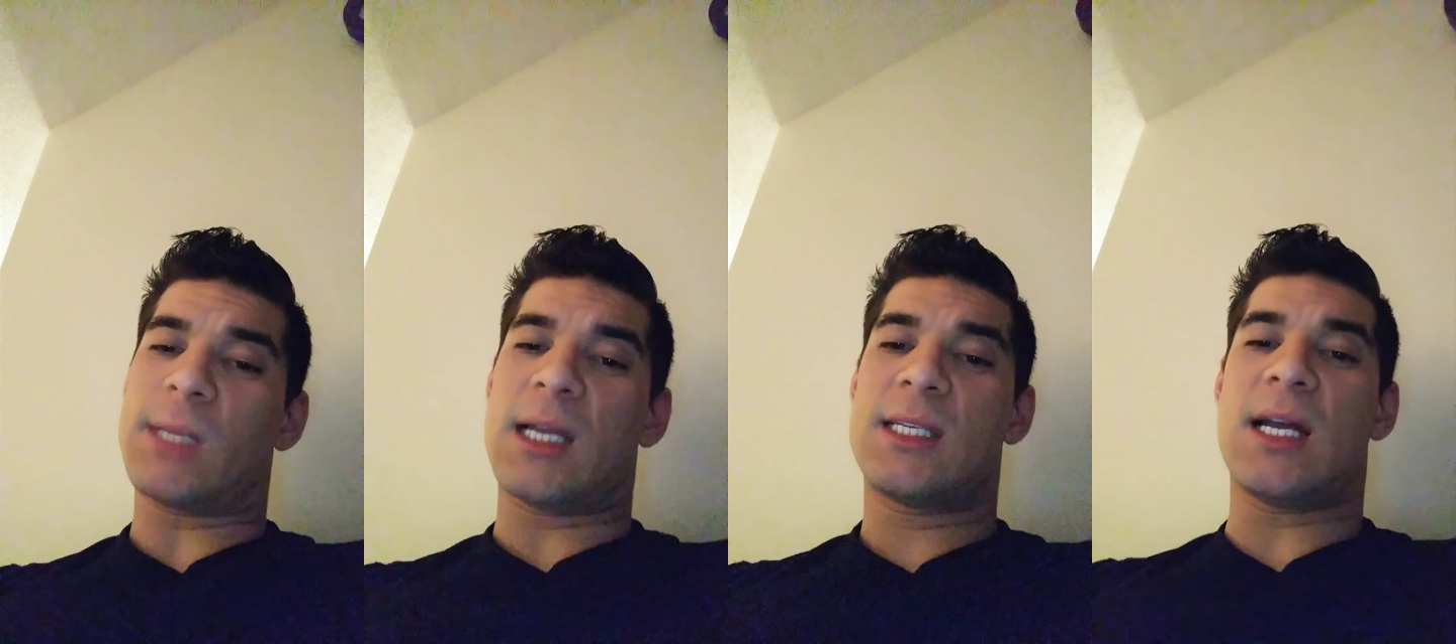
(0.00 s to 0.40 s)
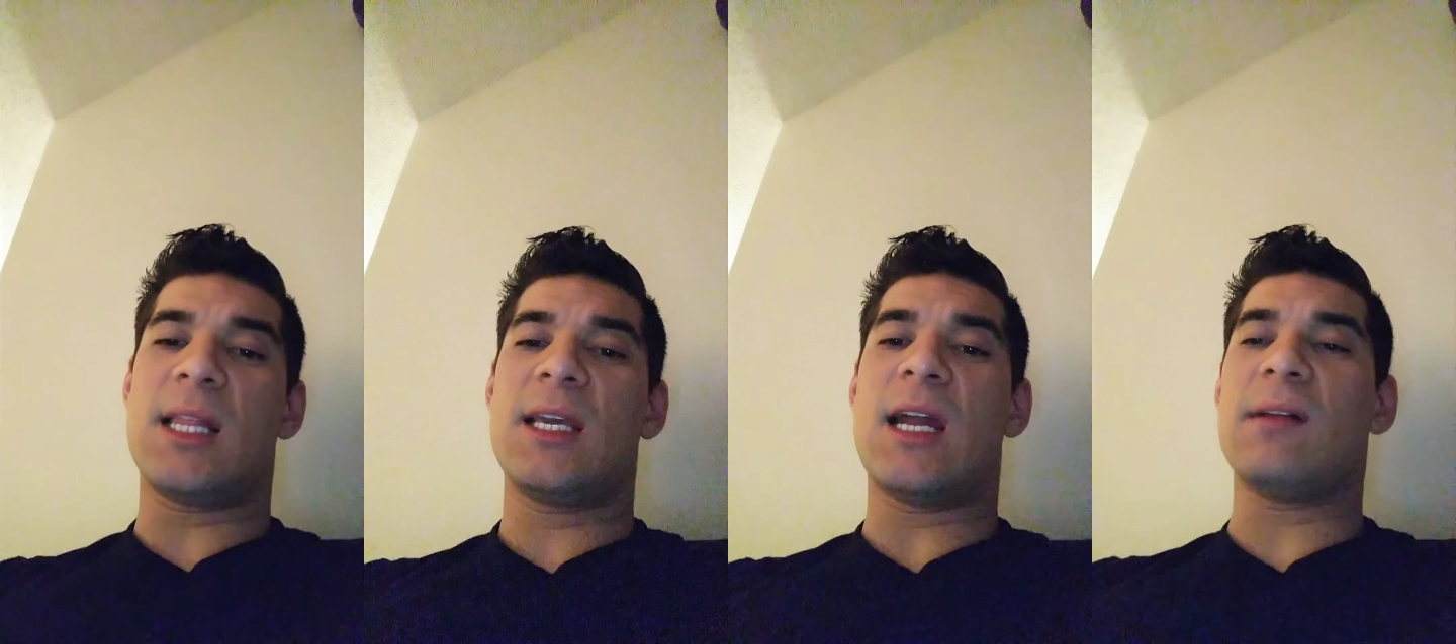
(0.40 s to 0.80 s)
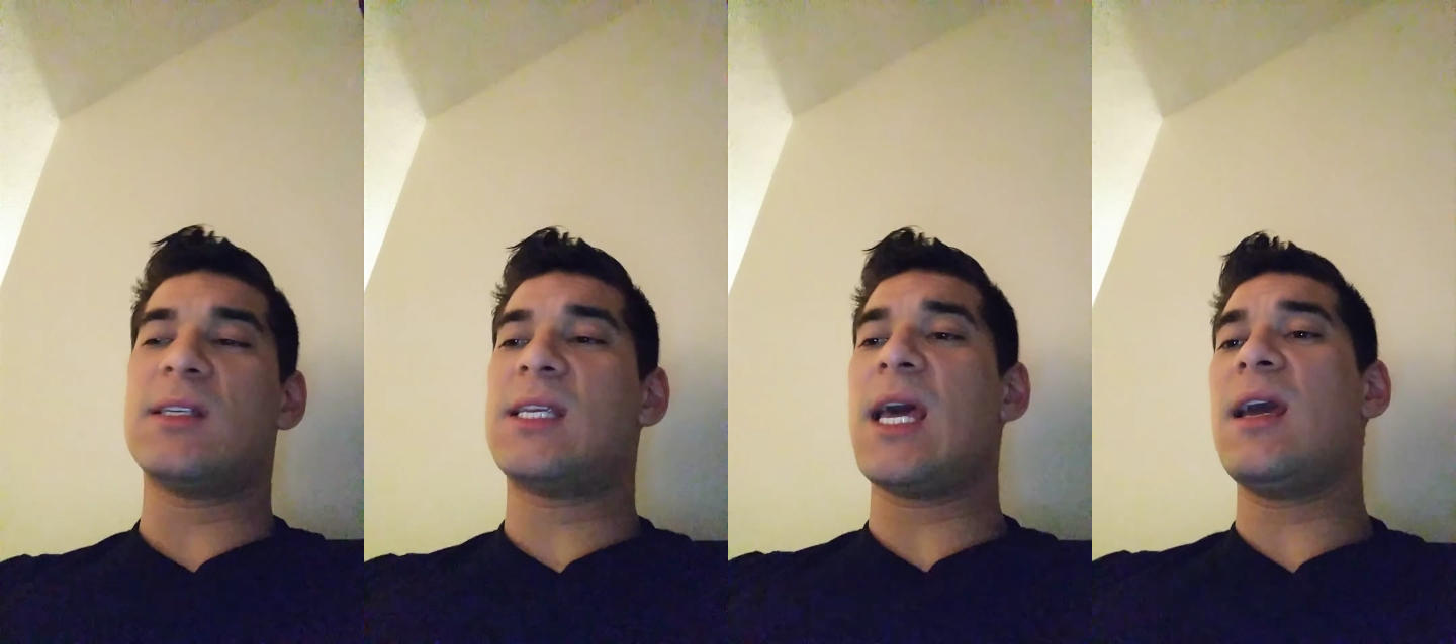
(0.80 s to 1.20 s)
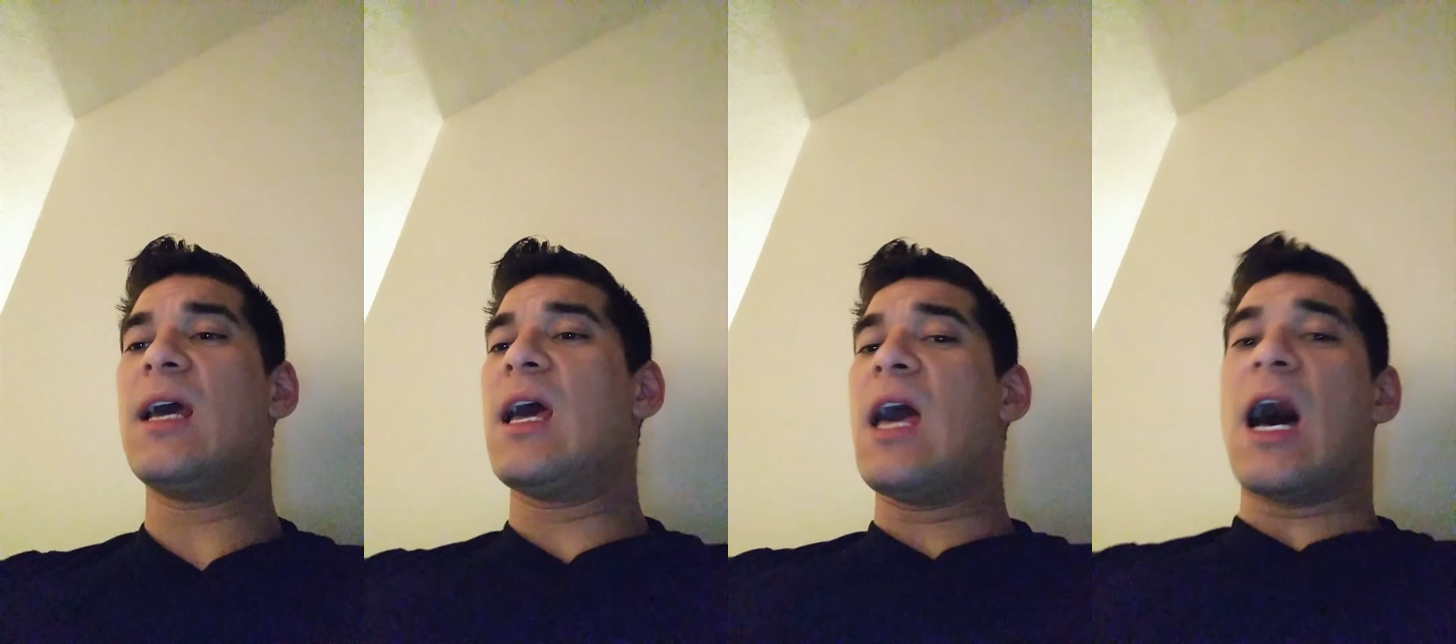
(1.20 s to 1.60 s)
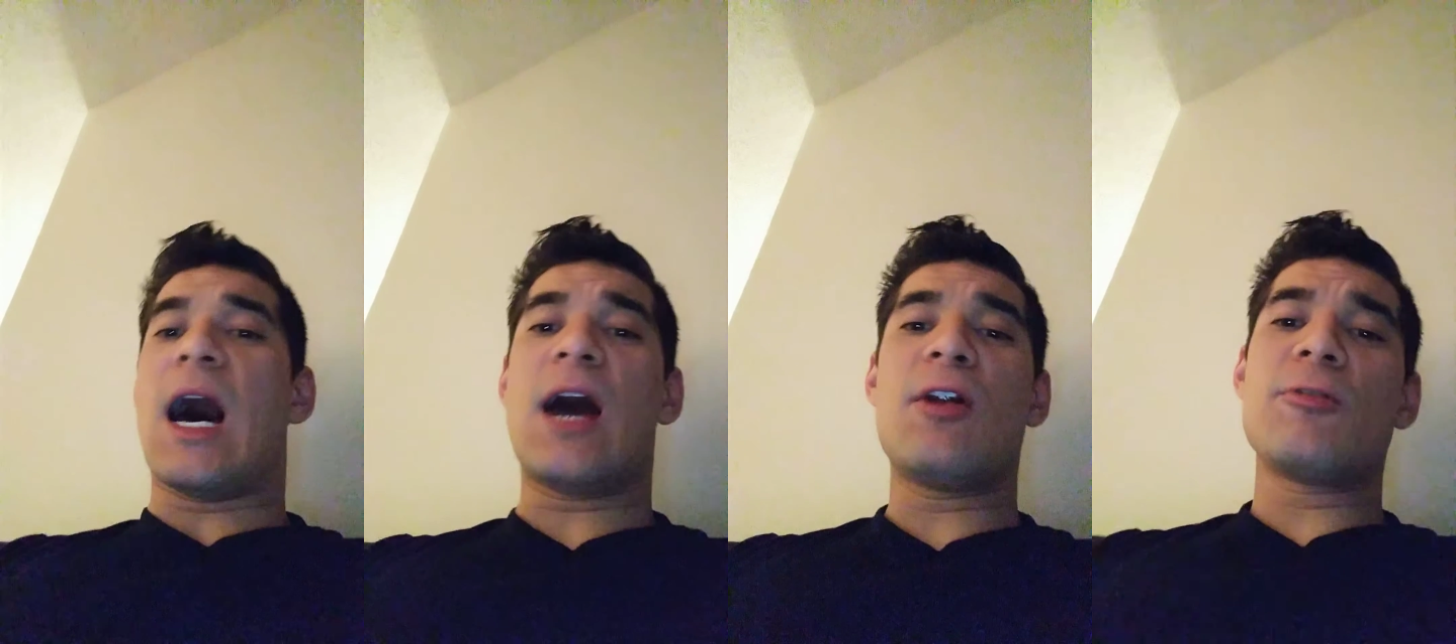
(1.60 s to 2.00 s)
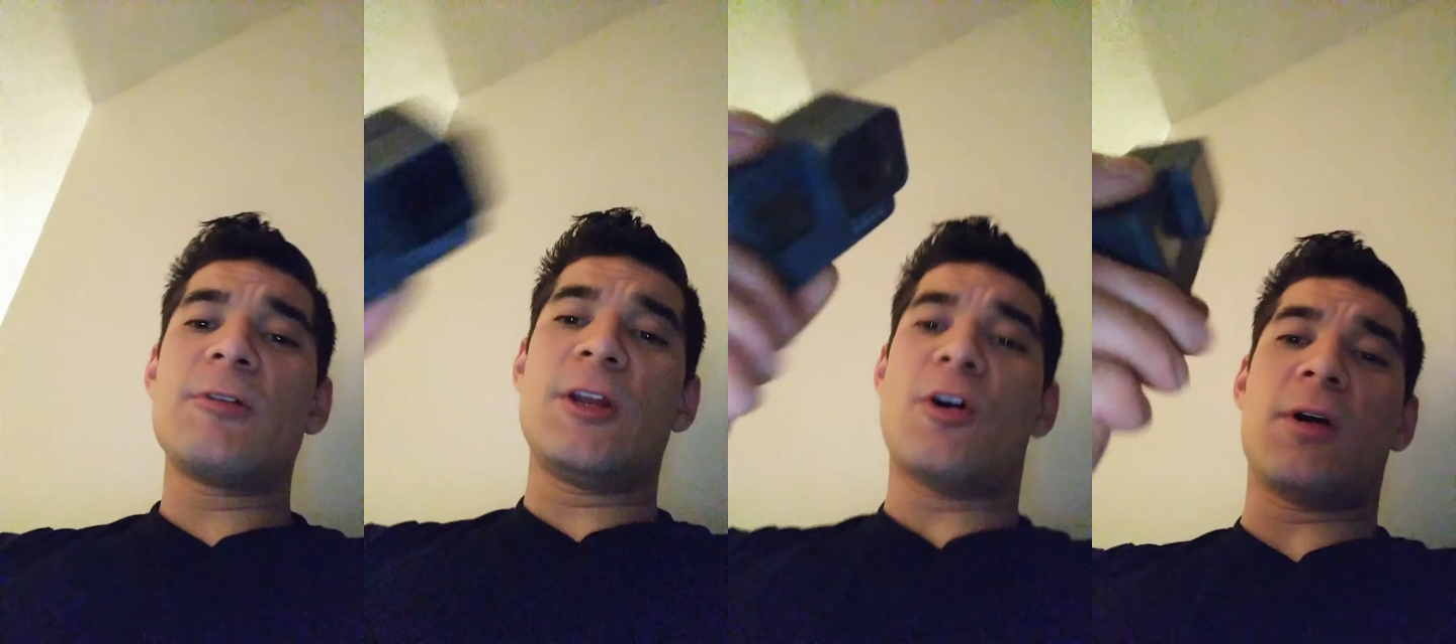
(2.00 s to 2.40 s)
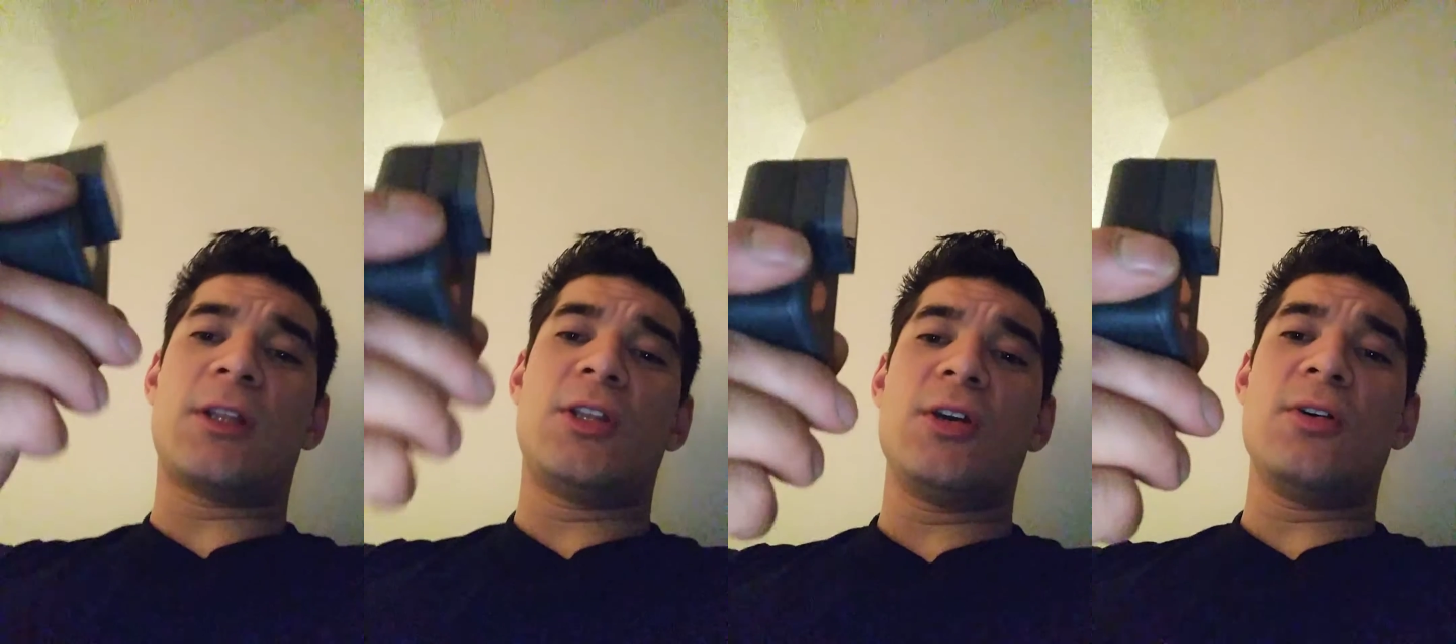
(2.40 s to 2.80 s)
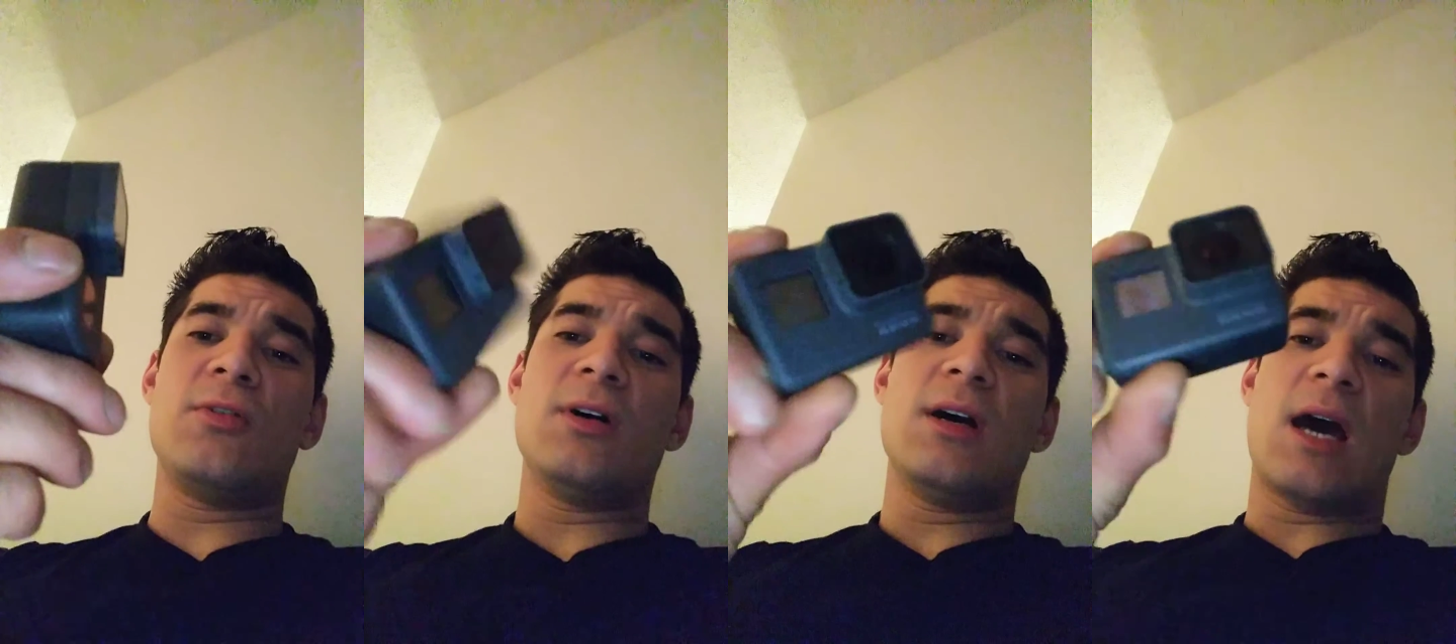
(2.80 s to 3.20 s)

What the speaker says: Sadly enough to say, I don't really know what to do,